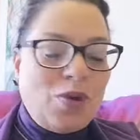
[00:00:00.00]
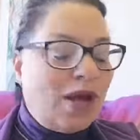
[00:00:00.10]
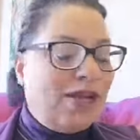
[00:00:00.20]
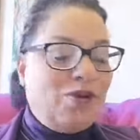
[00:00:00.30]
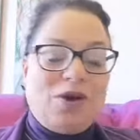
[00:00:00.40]

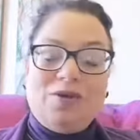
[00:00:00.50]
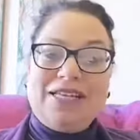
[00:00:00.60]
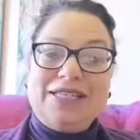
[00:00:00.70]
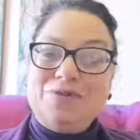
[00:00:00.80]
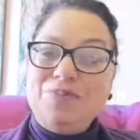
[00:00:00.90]
while you are
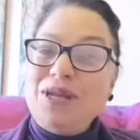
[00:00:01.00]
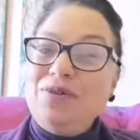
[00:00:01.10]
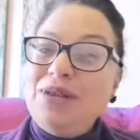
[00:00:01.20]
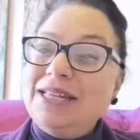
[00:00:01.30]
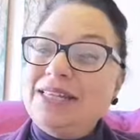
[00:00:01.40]

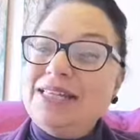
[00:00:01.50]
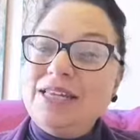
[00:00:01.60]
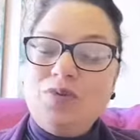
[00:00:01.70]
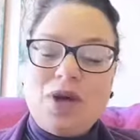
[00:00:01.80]
experiencing,